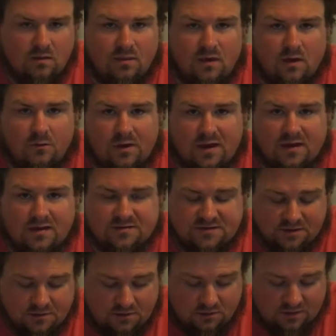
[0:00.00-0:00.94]
That way I can
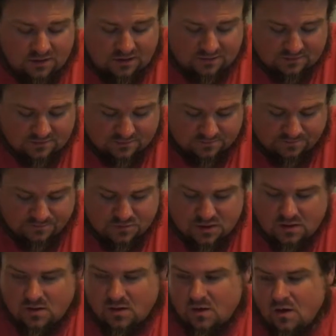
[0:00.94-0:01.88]
tell you guys.
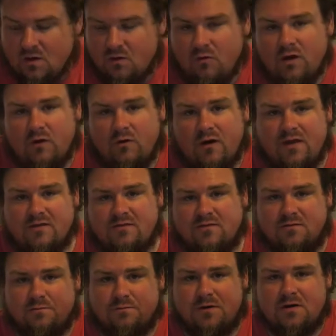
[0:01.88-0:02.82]
Well, anyway, this
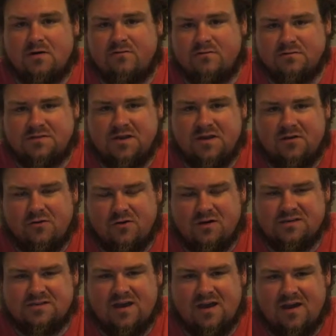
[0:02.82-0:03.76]
is Bird from St. Croix
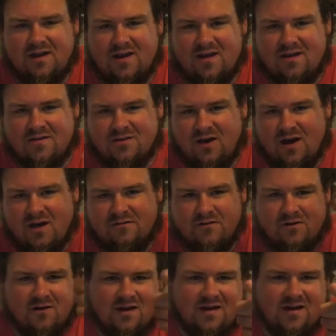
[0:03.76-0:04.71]
signing out. Y'all have a
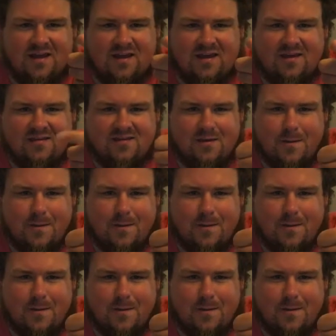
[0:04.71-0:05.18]
great day.